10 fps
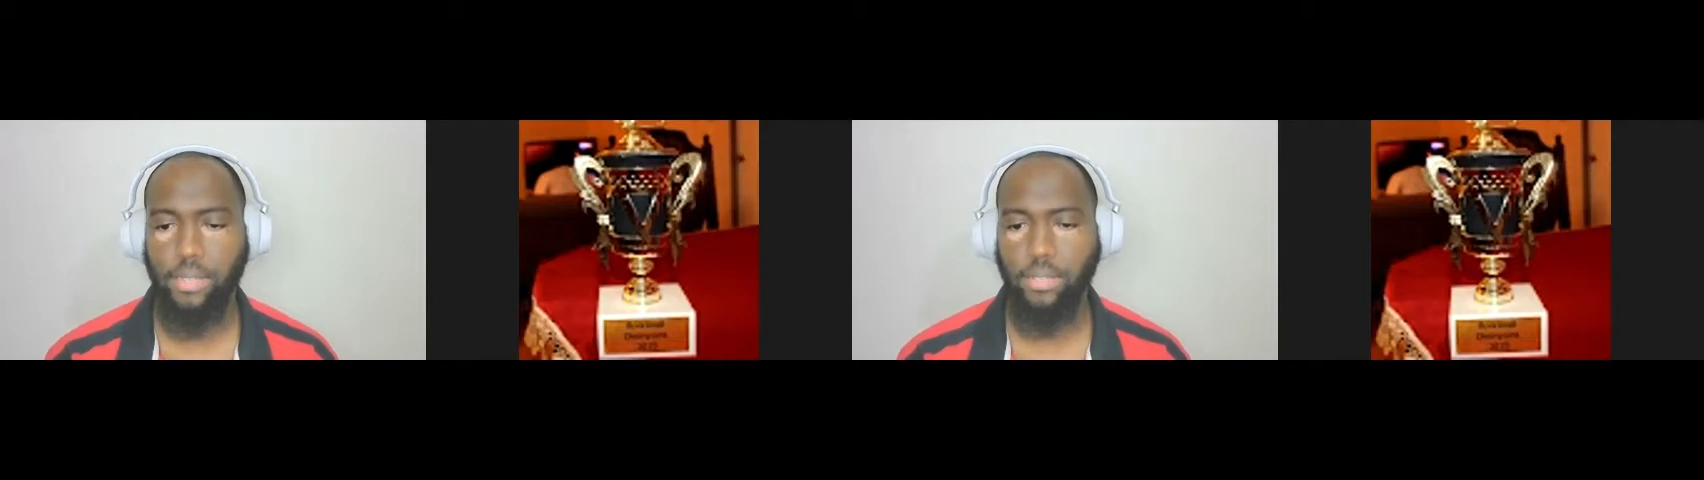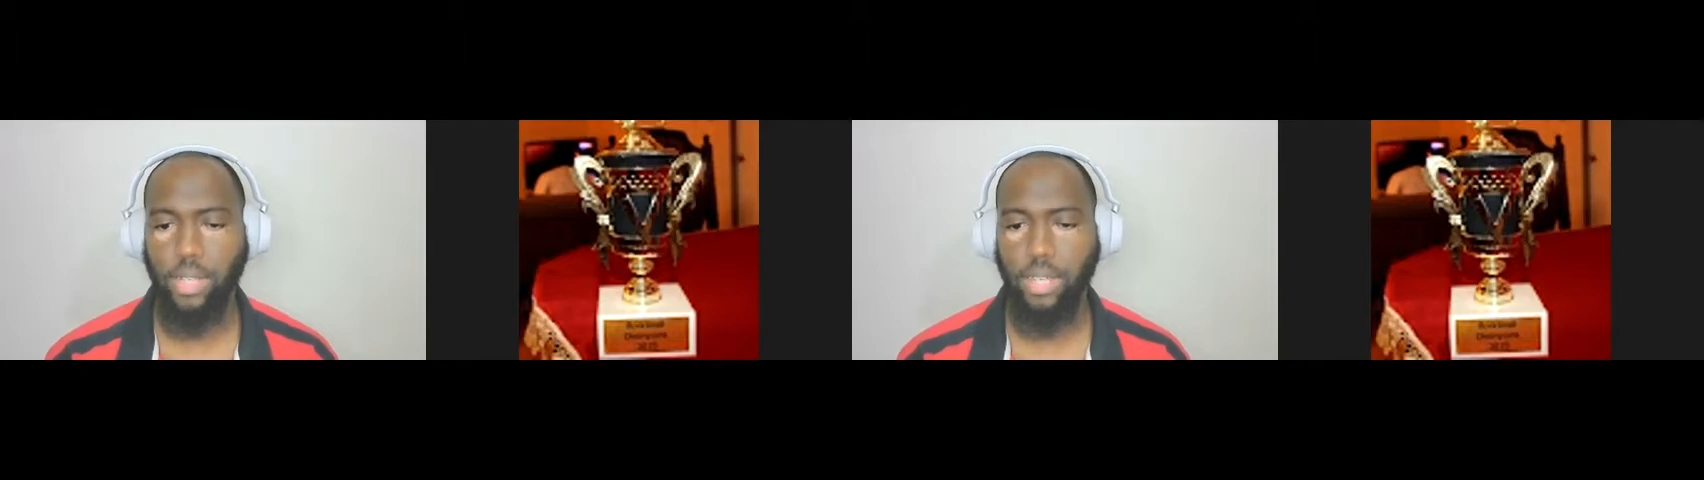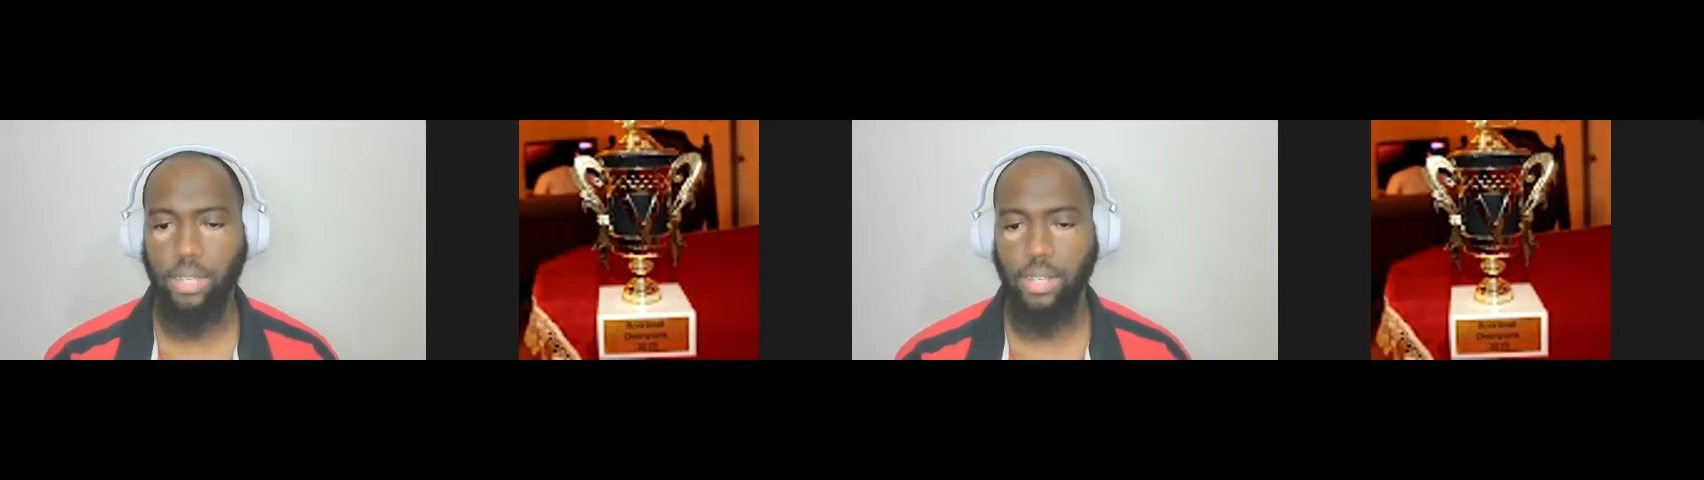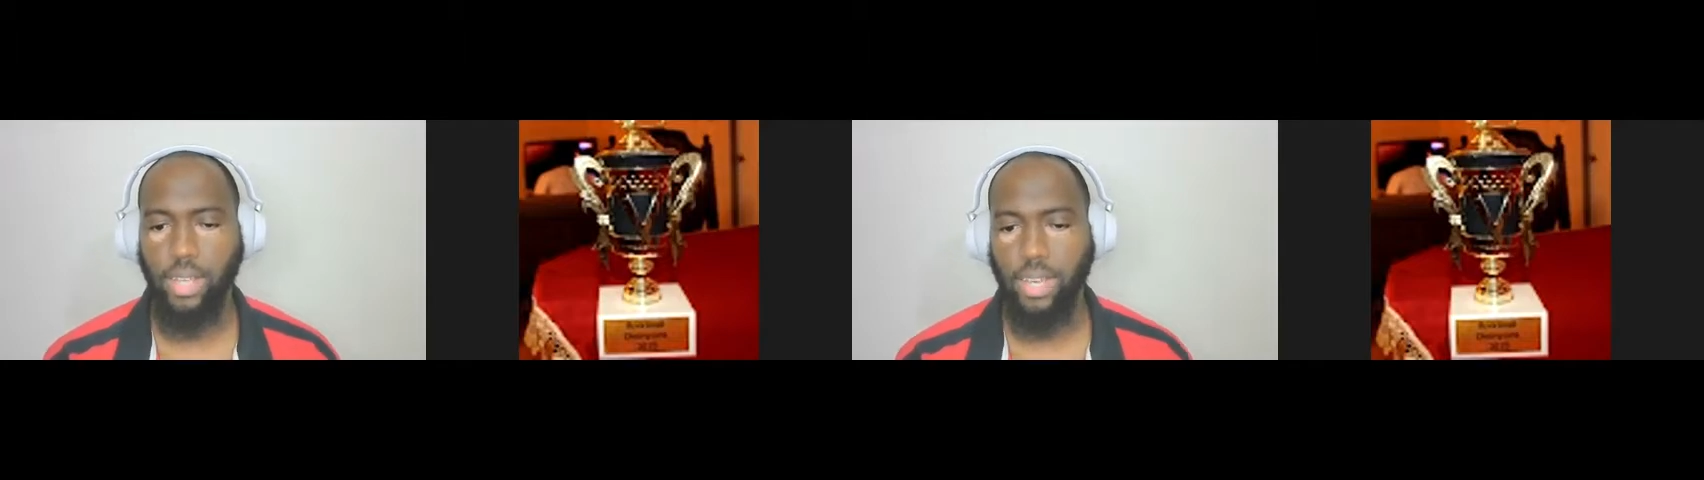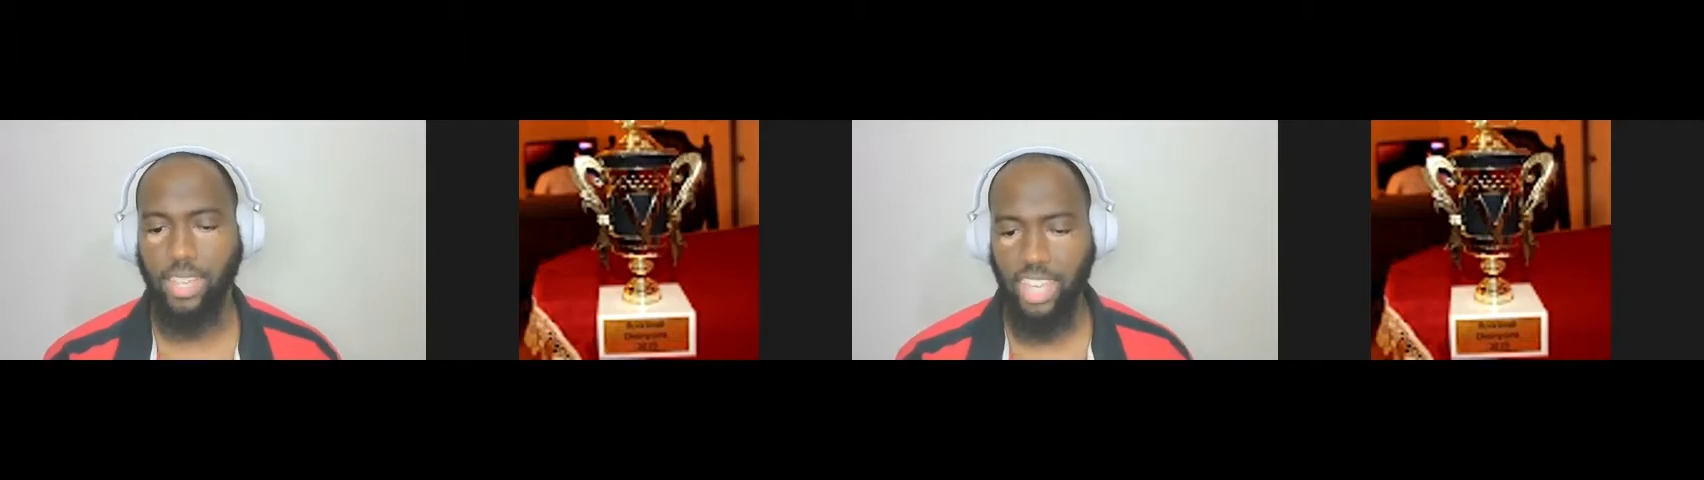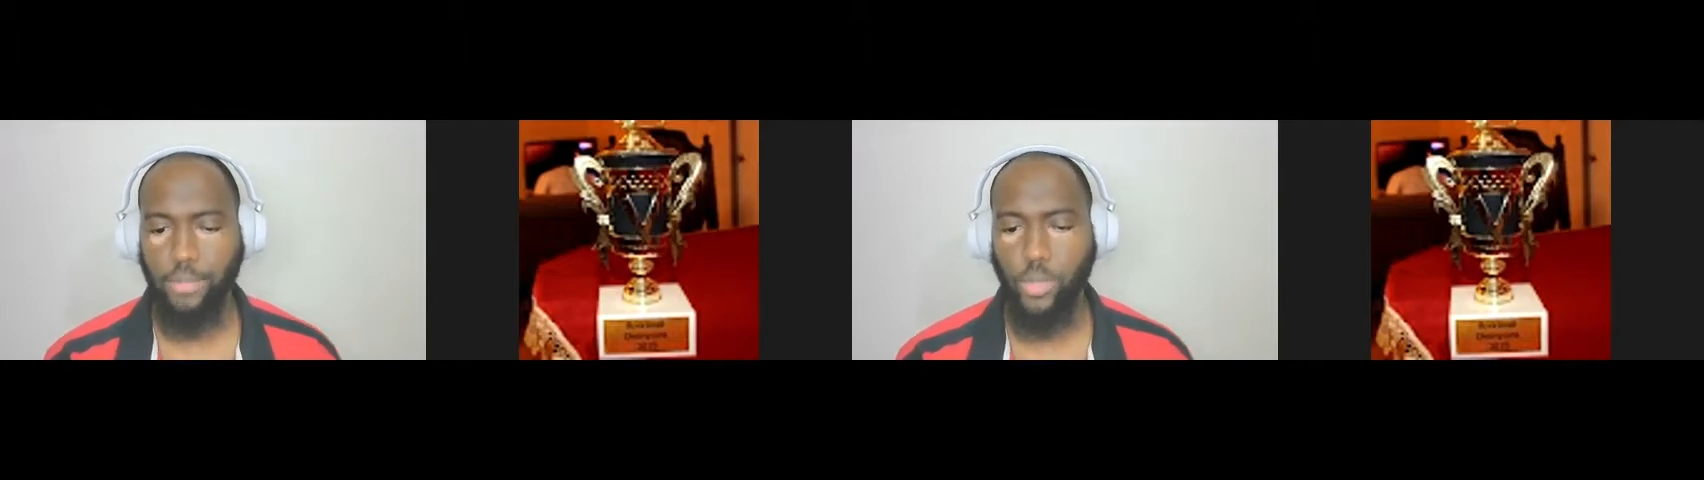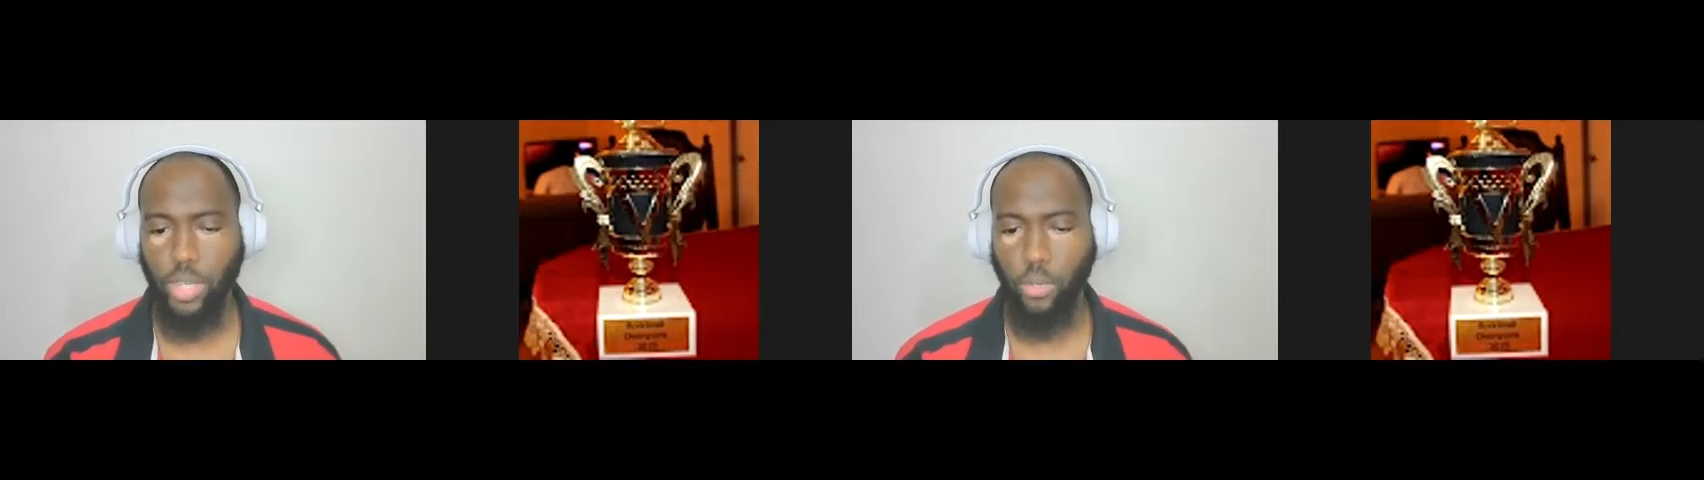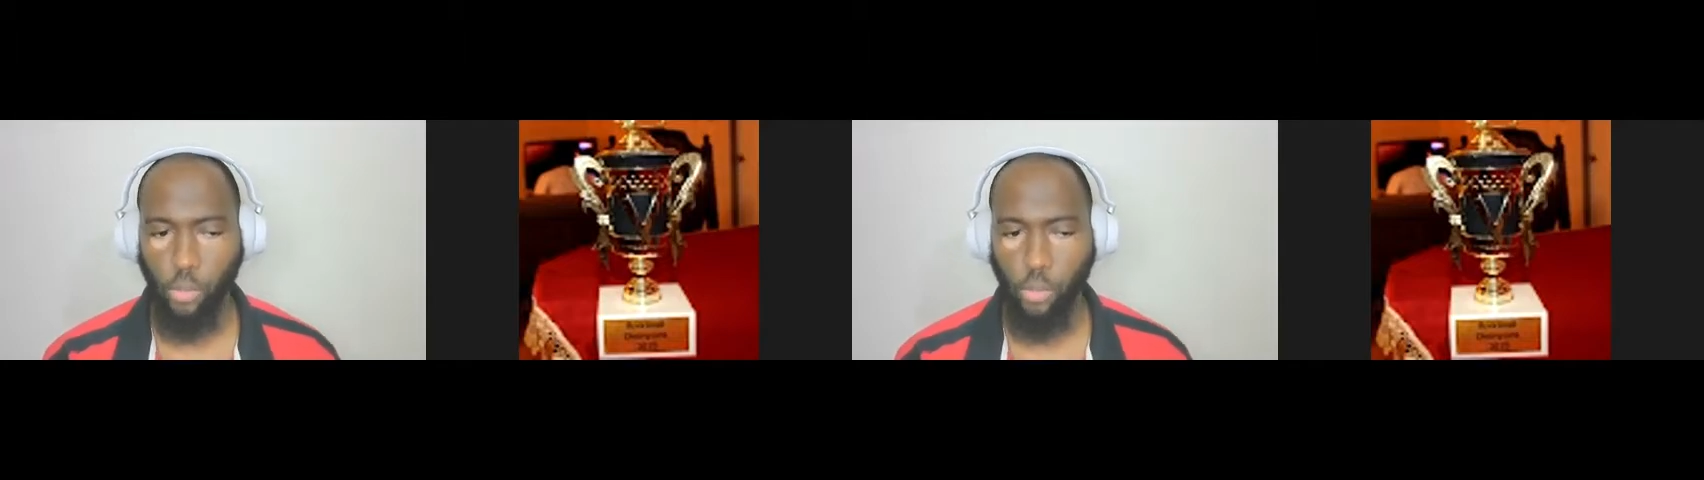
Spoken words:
So there are games where